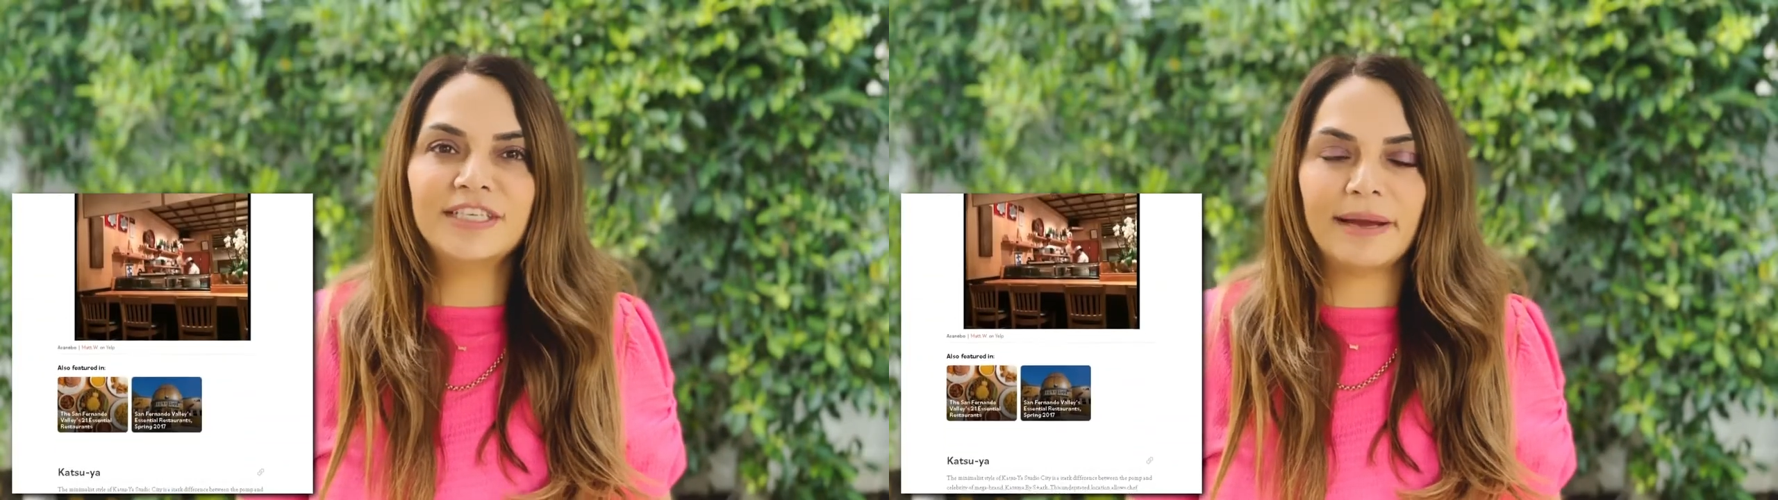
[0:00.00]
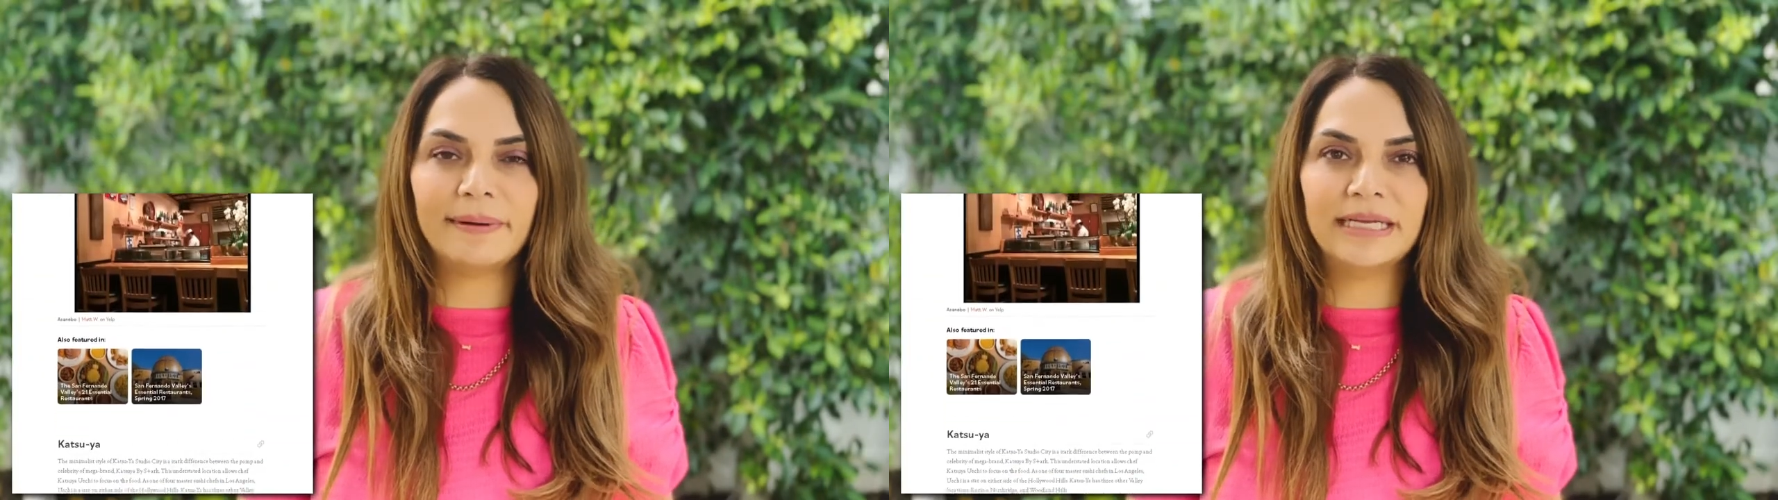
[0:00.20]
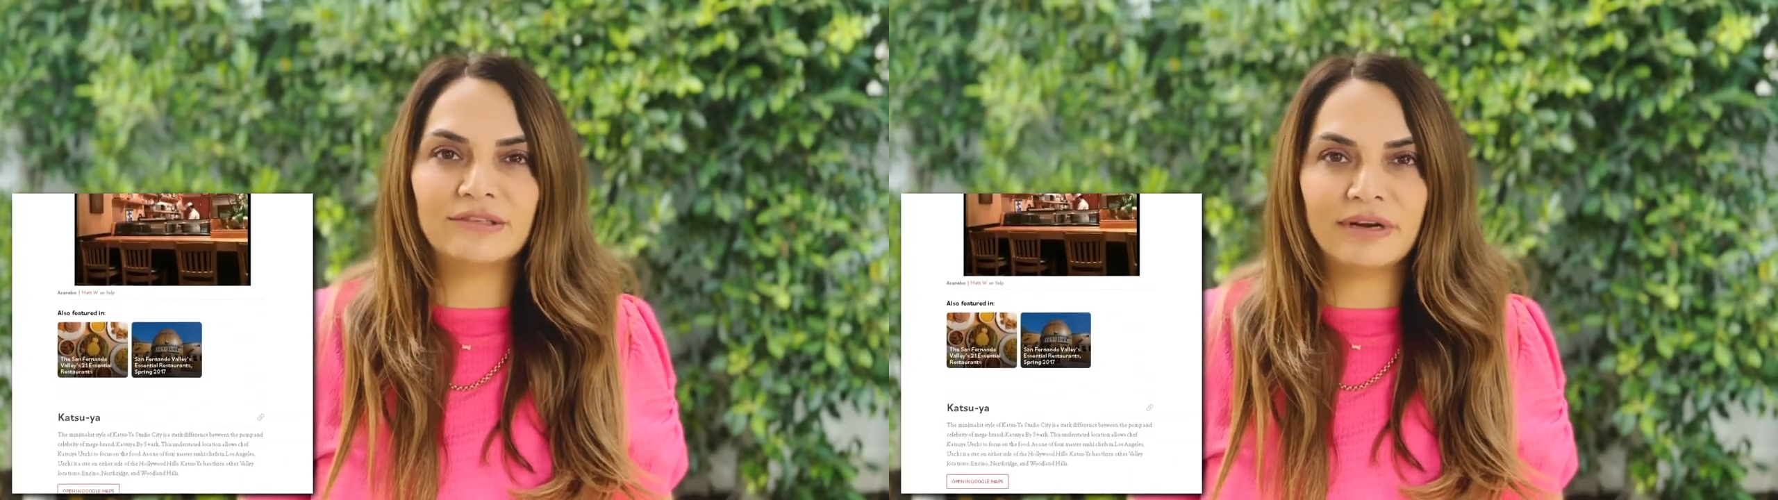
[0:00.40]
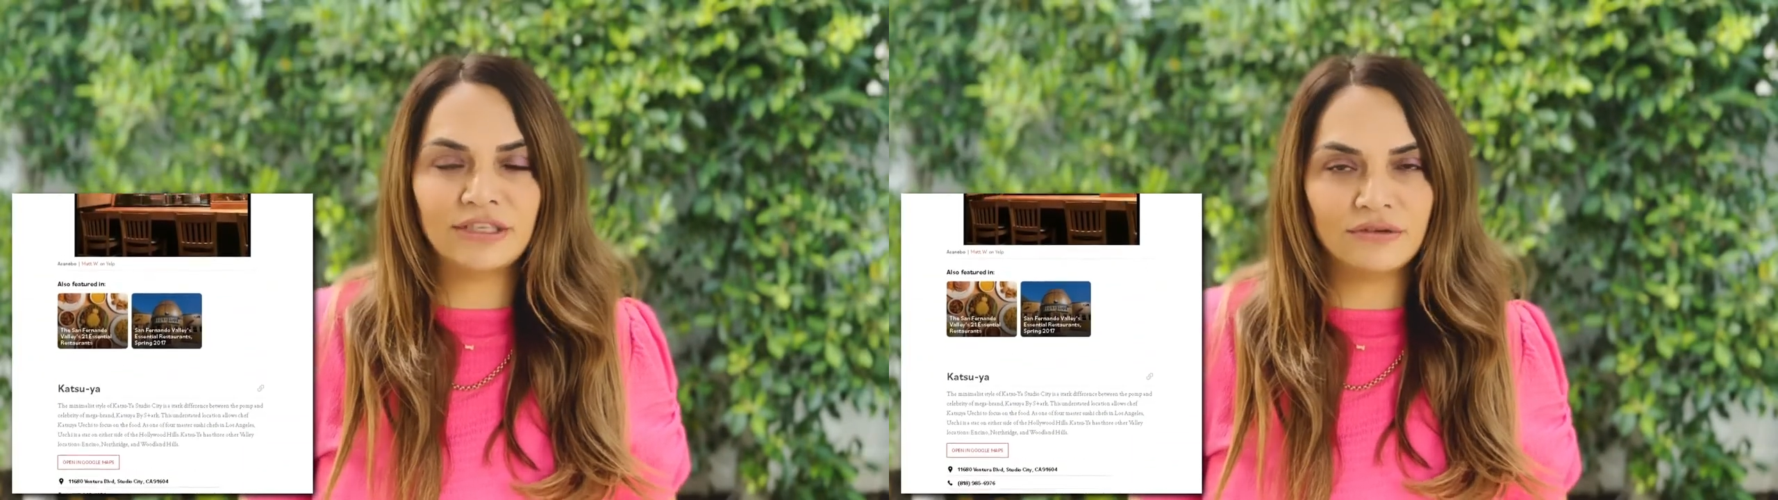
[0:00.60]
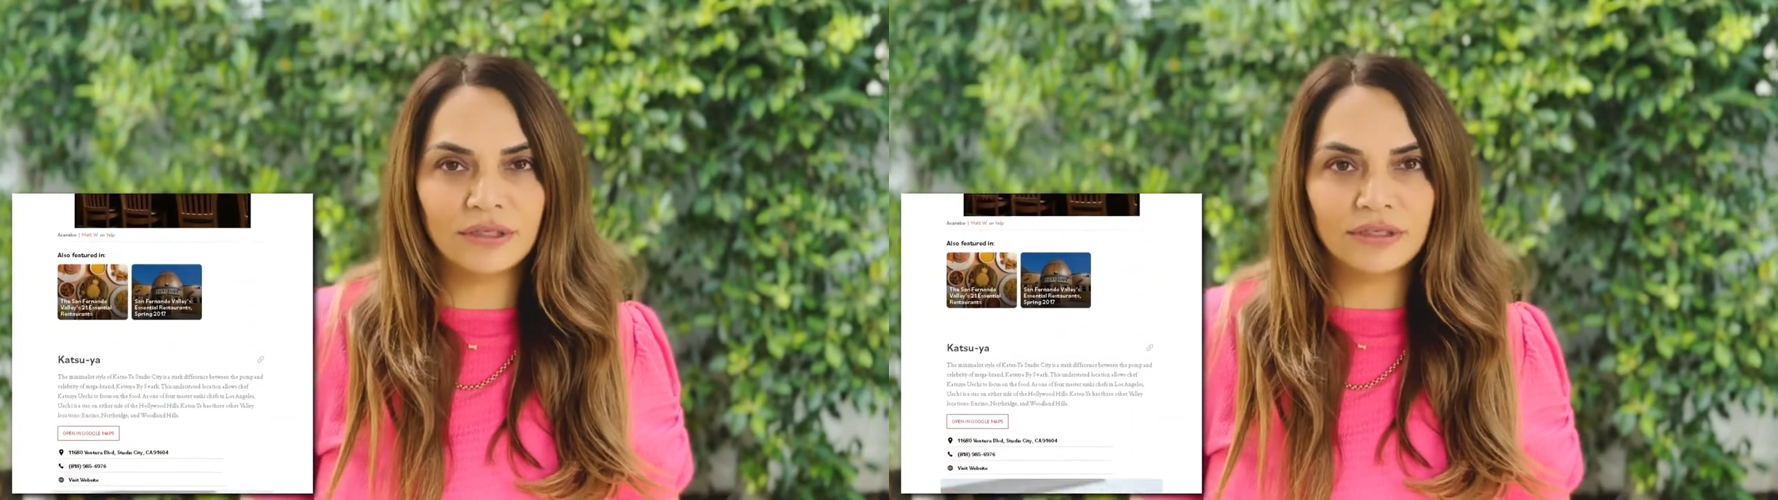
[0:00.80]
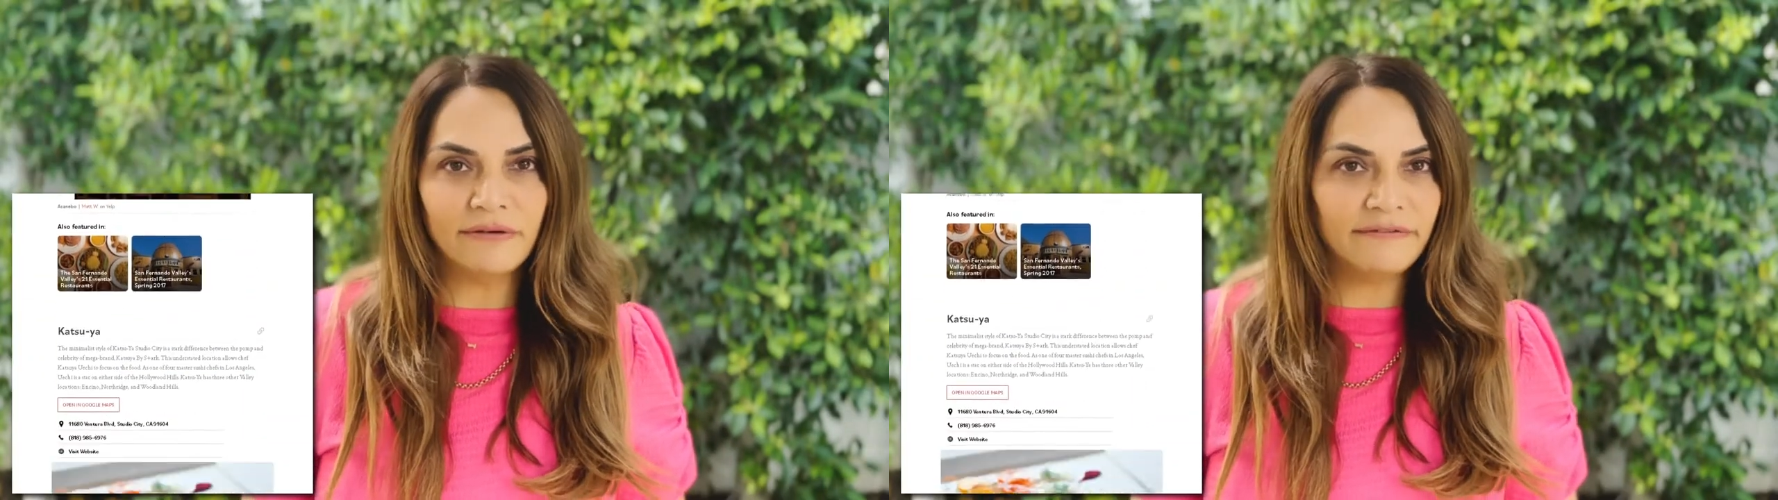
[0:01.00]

Japanese restaurants on